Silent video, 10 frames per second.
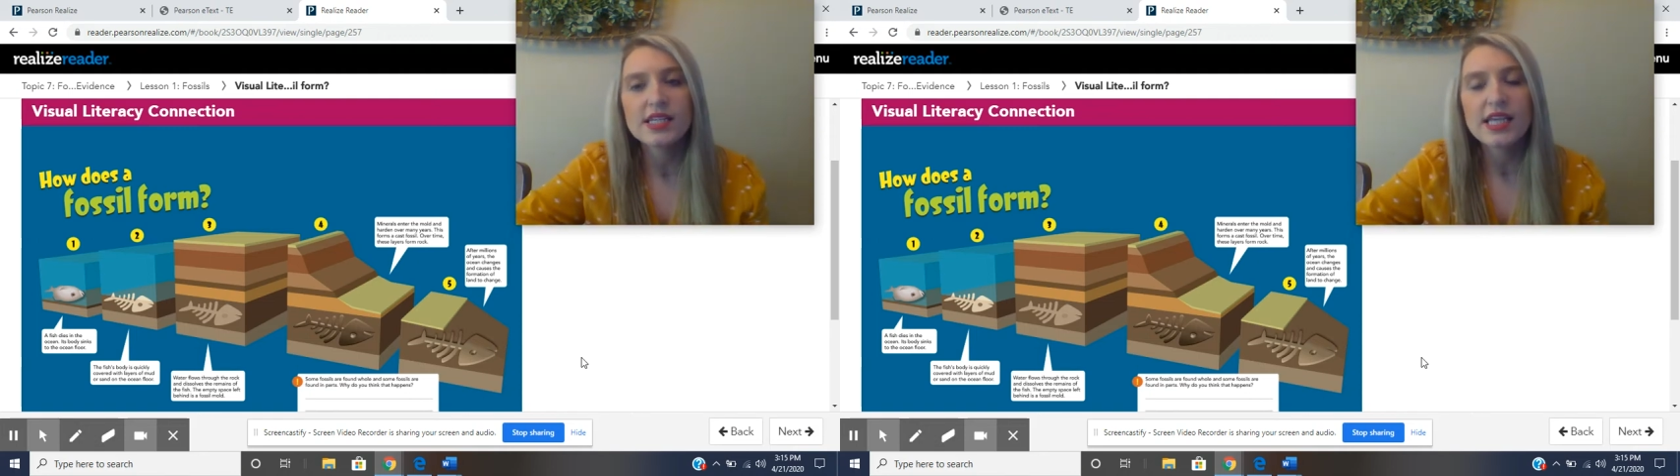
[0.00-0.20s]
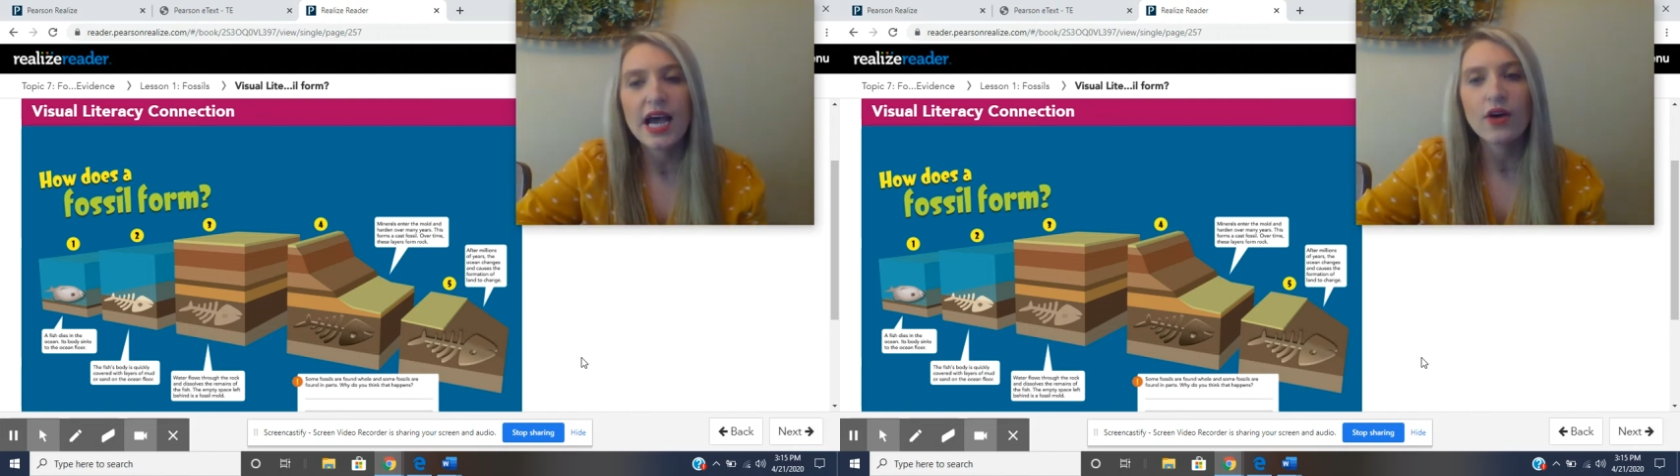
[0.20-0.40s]

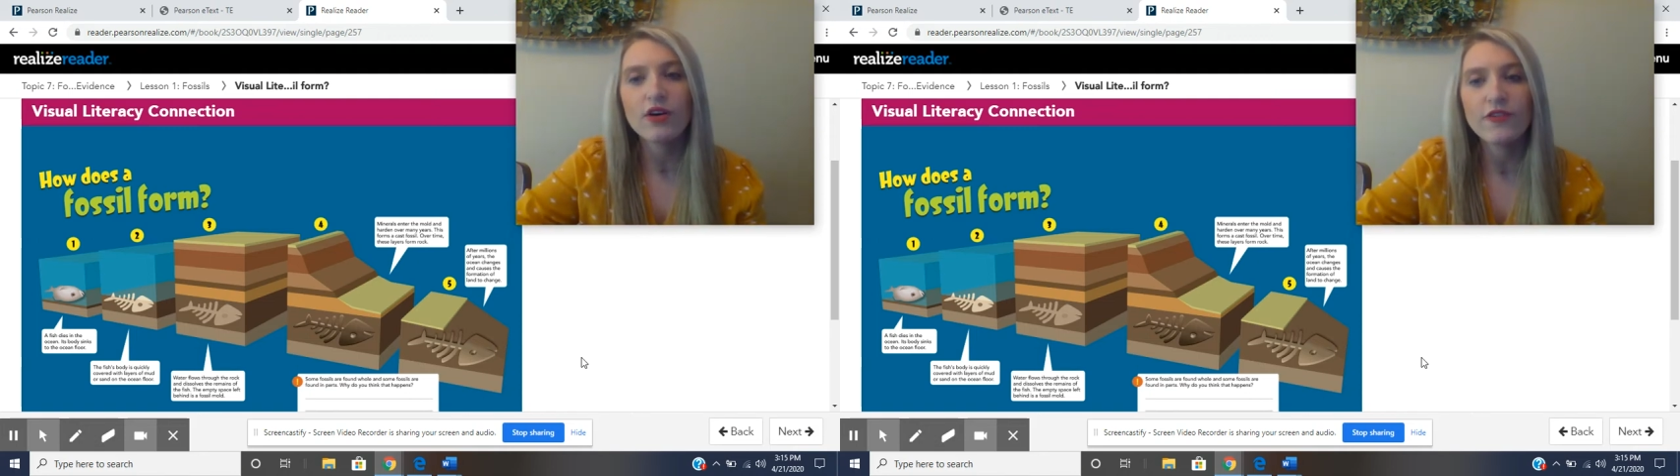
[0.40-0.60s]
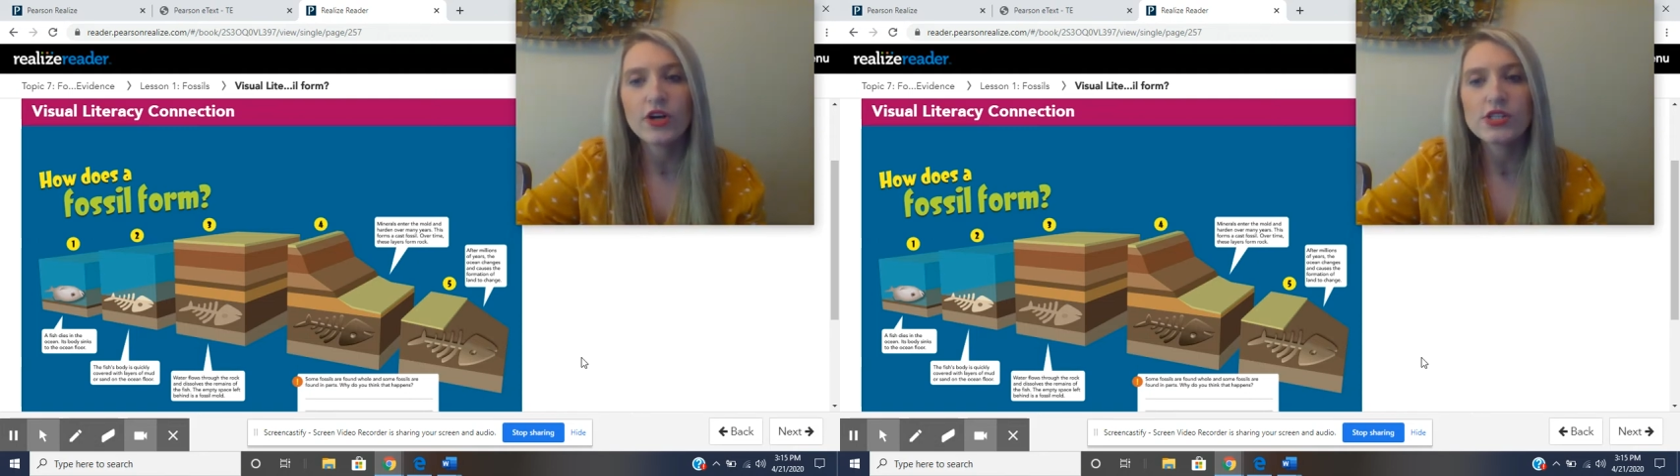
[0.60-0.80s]
us
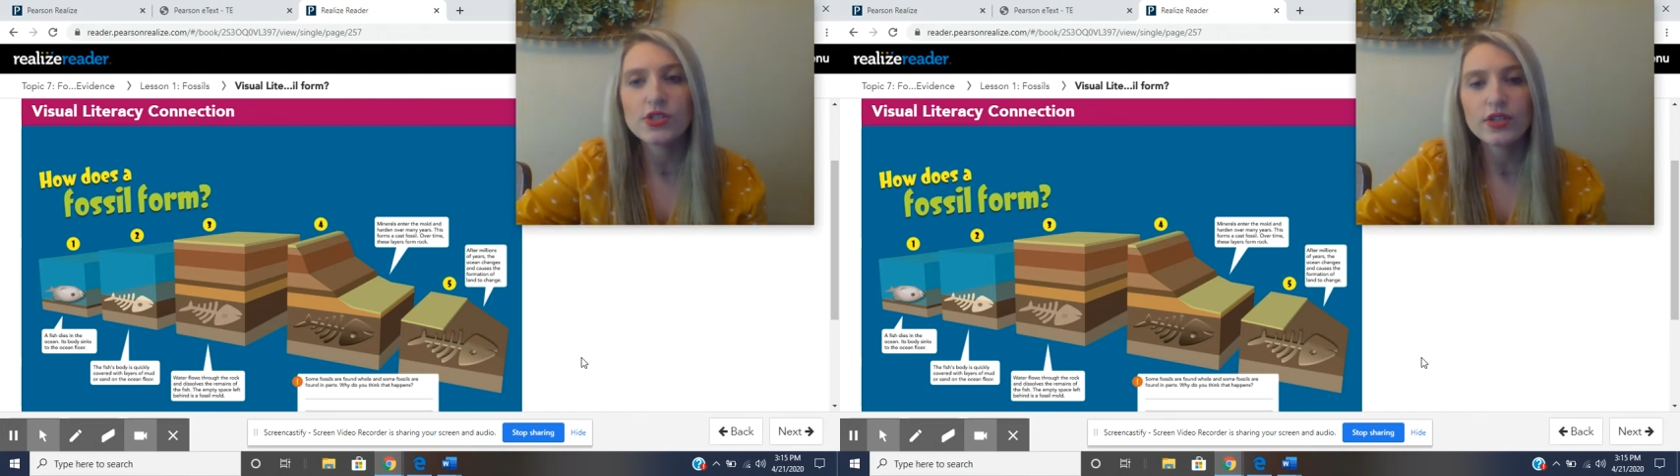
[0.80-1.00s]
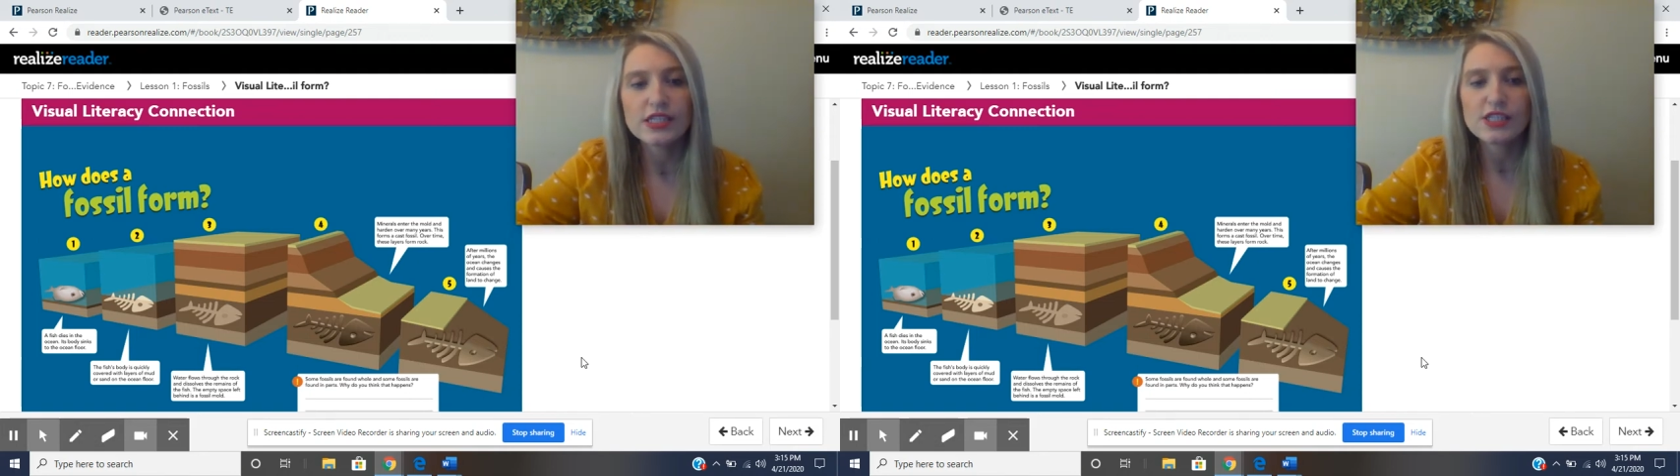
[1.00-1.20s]
how a
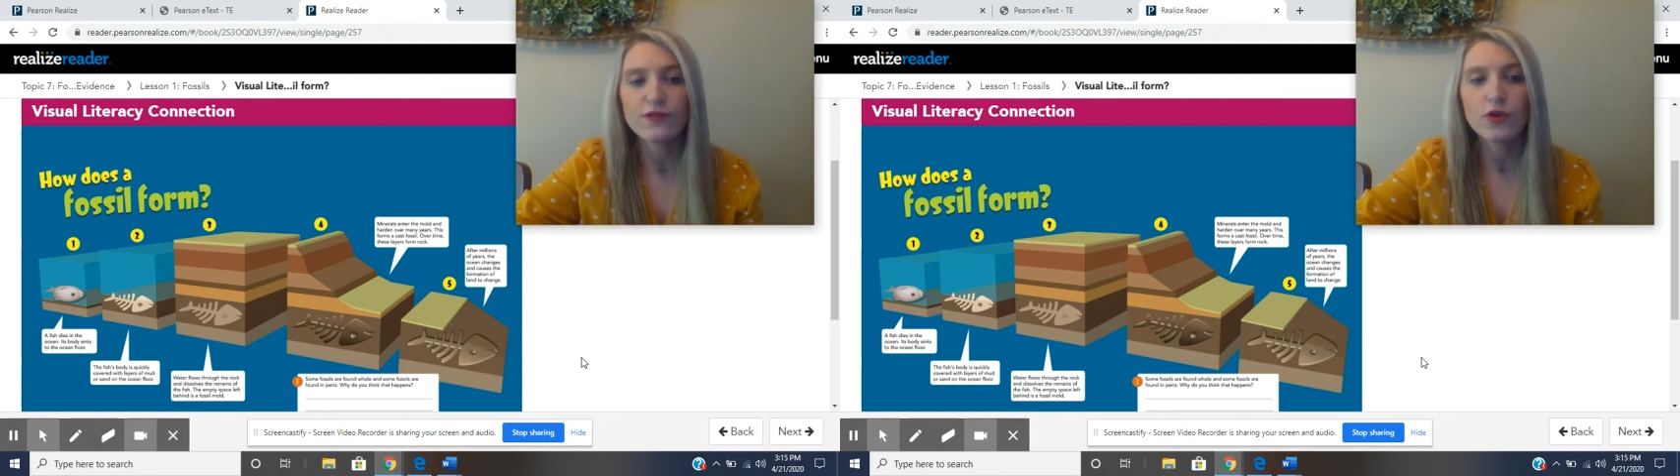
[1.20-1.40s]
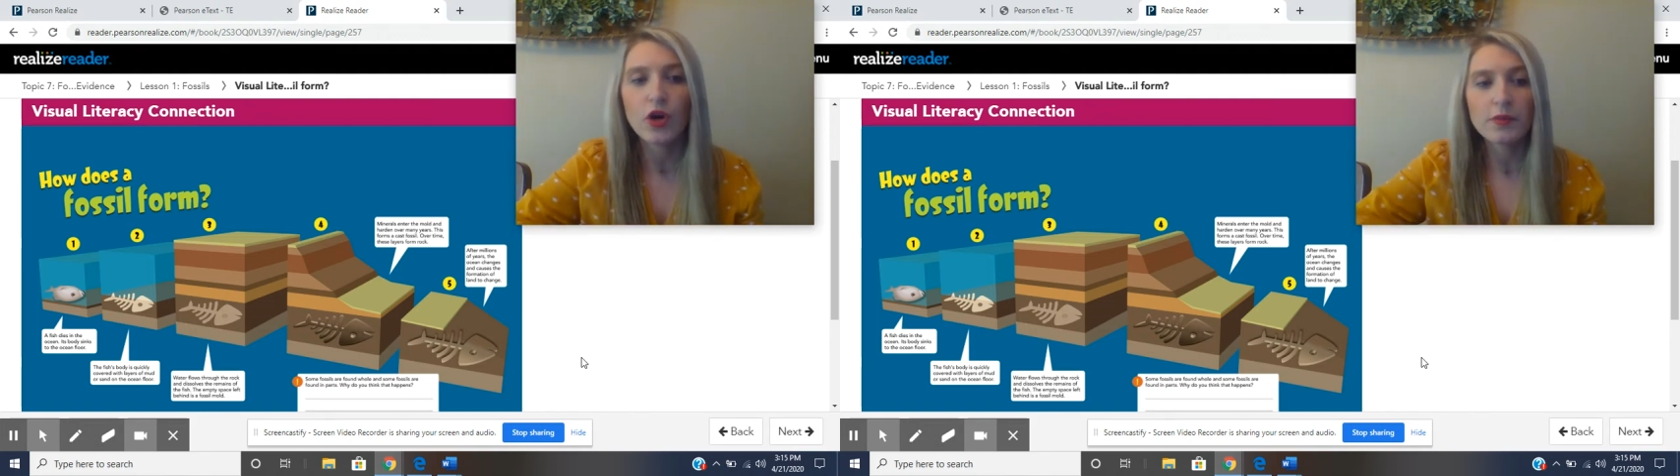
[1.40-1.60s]
fossil
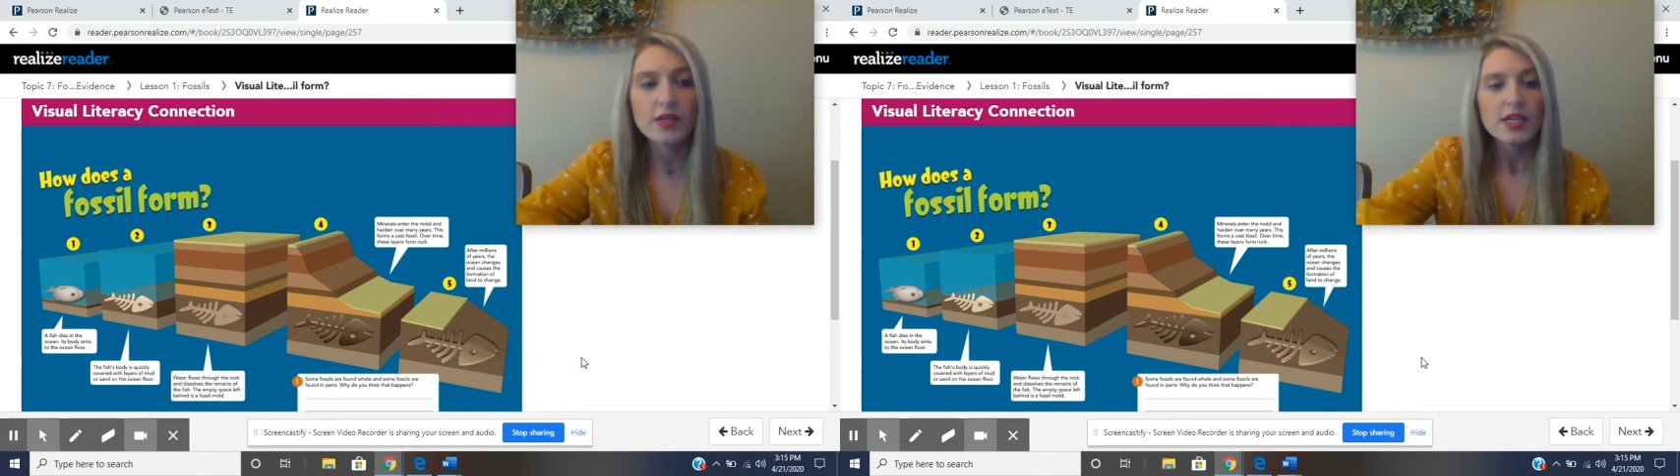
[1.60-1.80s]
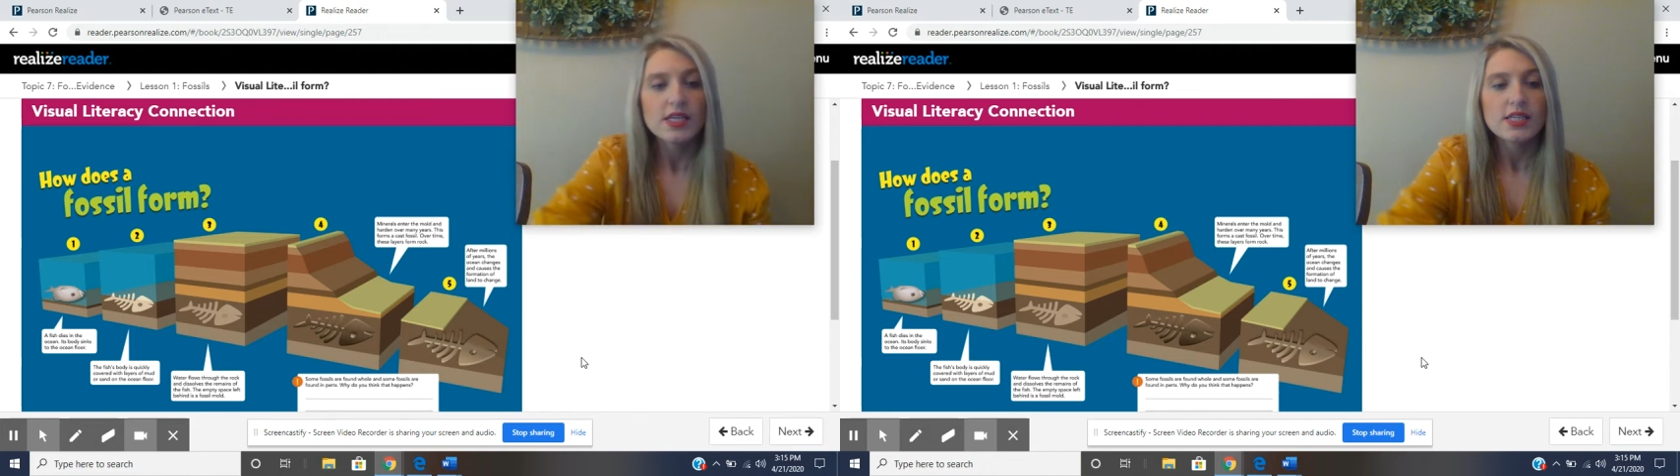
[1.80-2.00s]
is formed.